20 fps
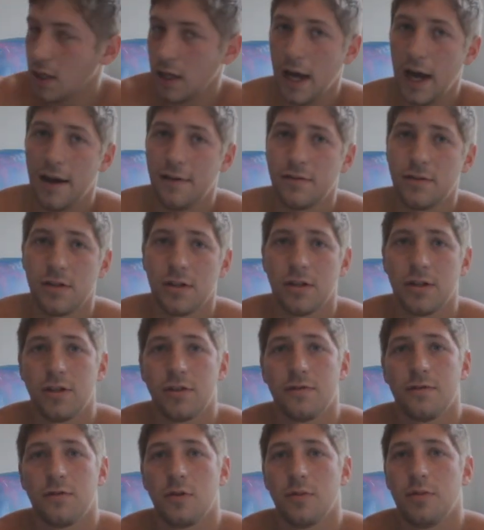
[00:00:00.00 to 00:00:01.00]
after
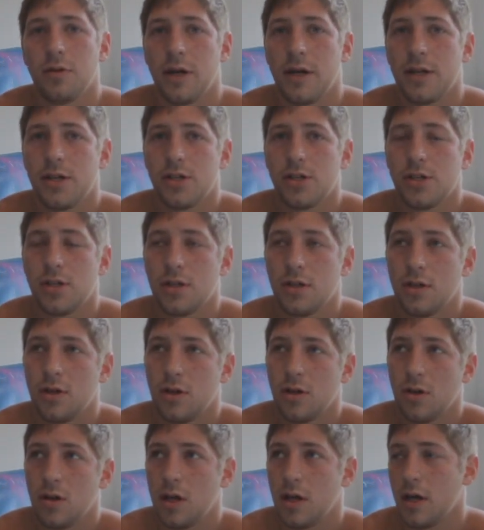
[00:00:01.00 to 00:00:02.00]
your full planche,
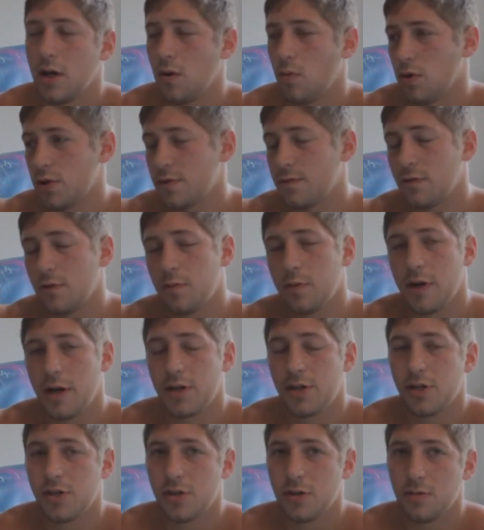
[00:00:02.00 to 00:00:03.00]
once full
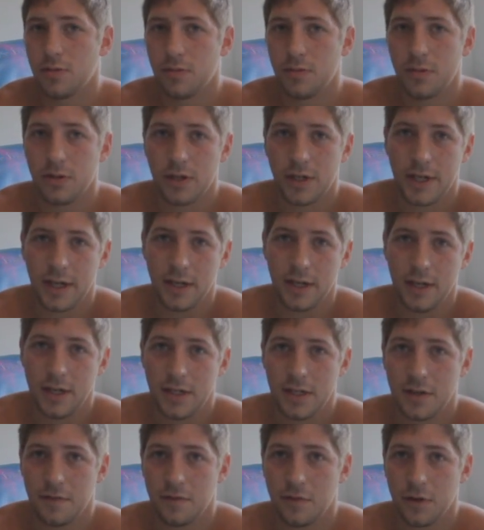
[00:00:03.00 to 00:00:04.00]
planches are getting
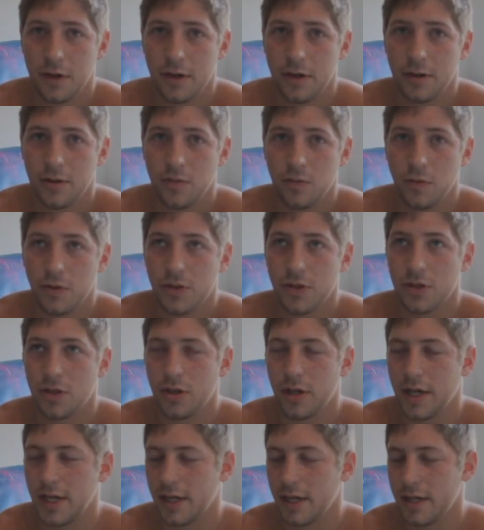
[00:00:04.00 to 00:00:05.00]
easy for you, once
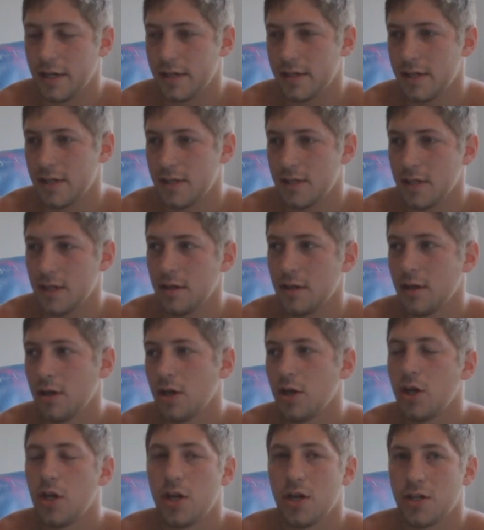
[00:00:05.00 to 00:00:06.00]
they're getting consistent,
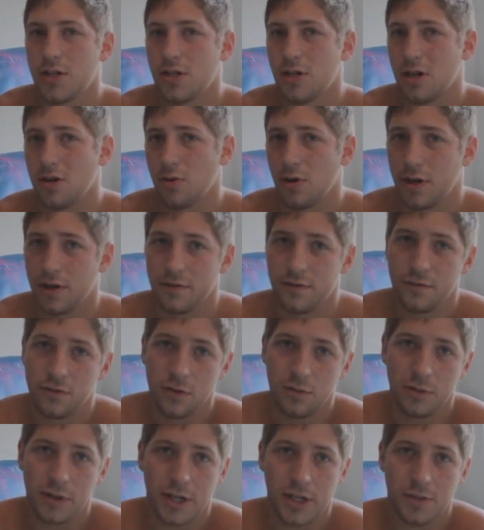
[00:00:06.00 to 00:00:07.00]
you can start working
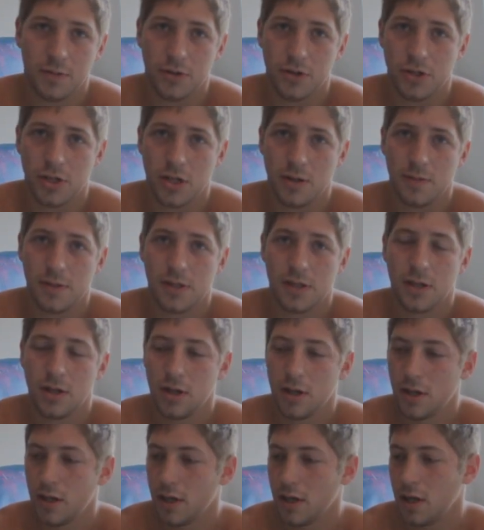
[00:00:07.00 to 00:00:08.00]
full planche push-ups.
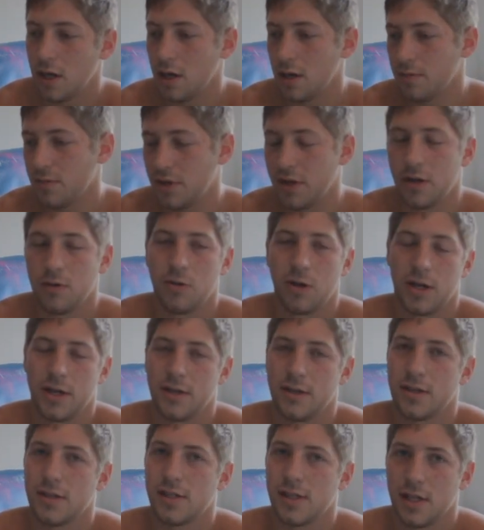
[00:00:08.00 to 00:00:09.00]
You're gonna work
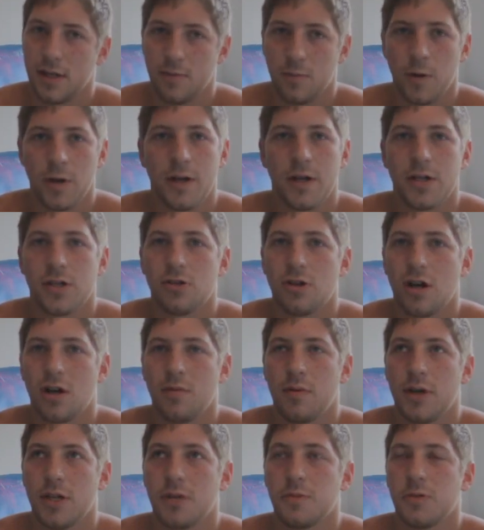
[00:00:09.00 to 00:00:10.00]
it the same way you did straddle
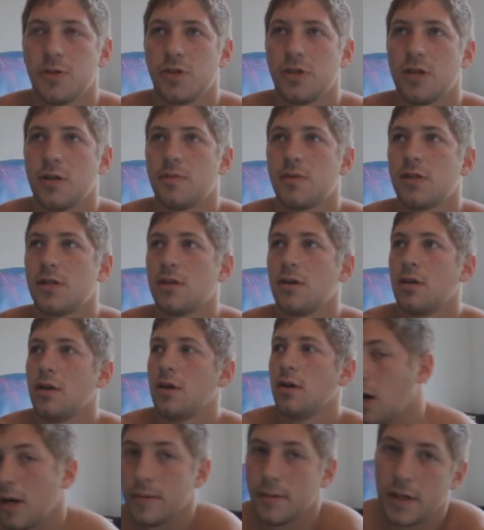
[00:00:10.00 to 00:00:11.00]
planche push-ups.
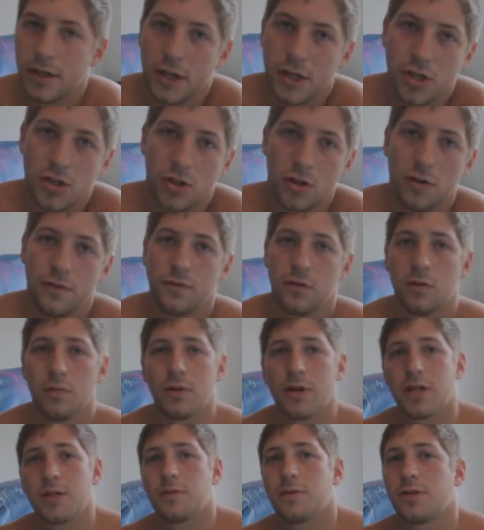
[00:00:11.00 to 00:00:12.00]
I'm not gonna show full
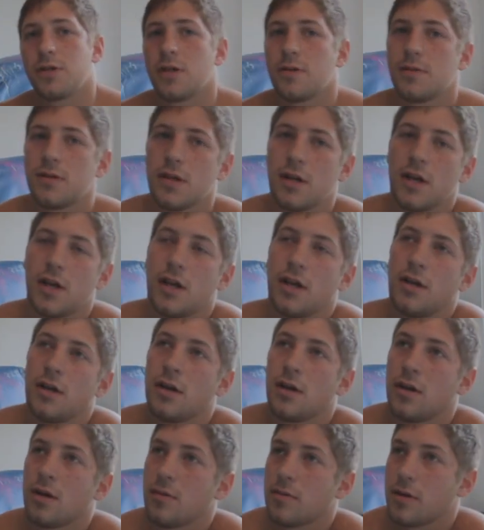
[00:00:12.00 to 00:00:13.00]
planche push-ups today
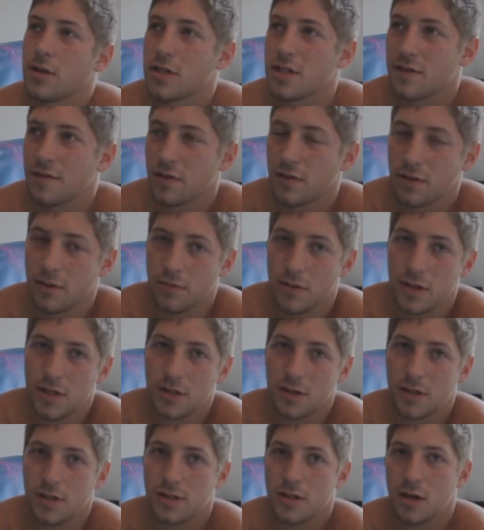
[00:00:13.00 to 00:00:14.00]
because I've only
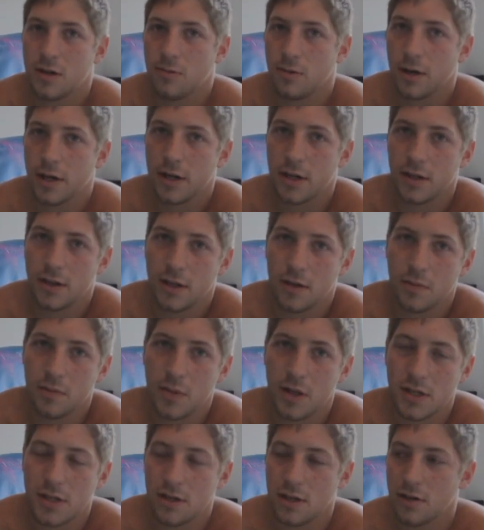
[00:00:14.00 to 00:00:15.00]
recently started working them
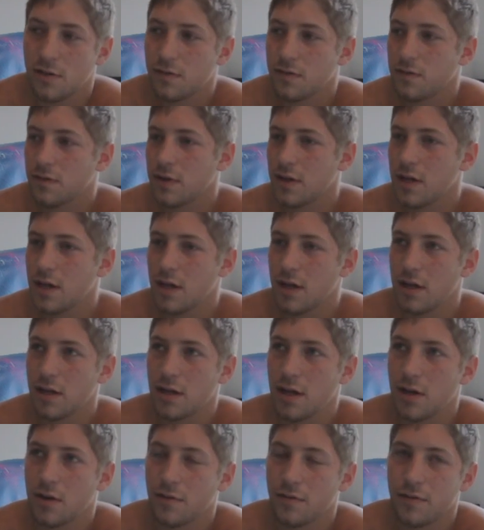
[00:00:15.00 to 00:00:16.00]
myself,
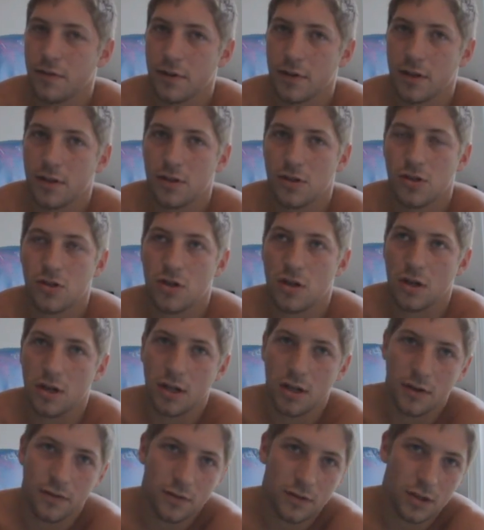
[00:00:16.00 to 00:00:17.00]
and I don't feel that they're strong
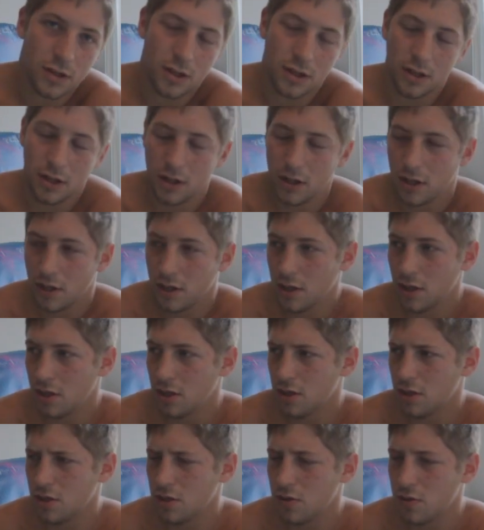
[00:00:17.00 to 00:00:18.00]
enough to
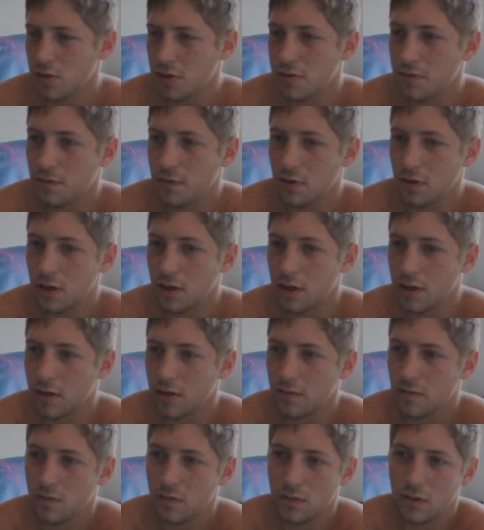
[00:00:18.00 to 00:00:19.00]
use for
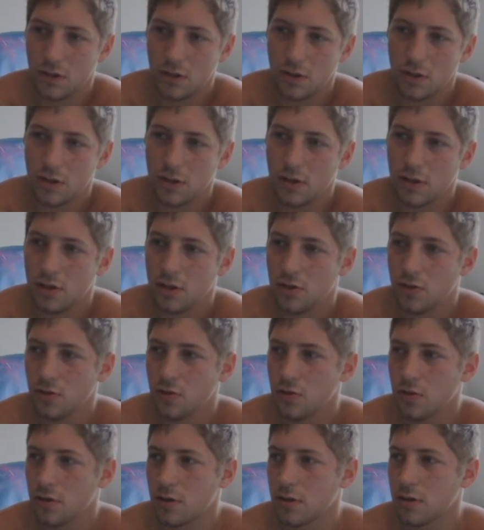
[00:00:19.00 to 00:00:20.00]
a
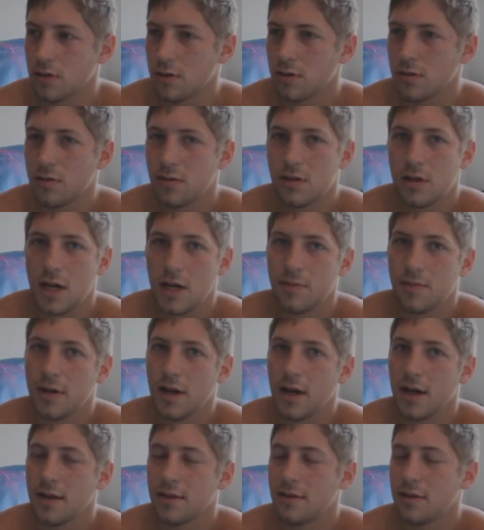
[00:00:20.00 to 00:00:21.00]
tutorial type
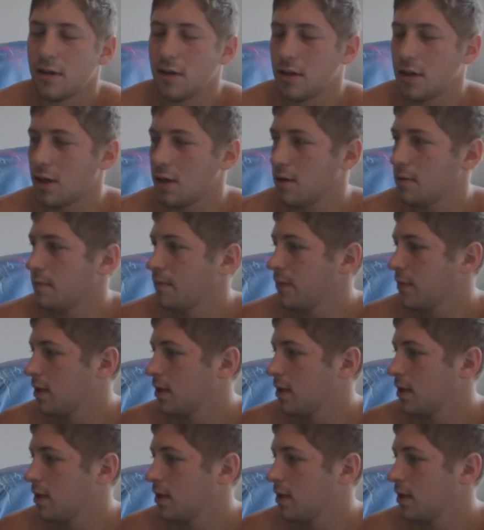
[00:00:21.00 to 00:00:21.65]
guide thing yet.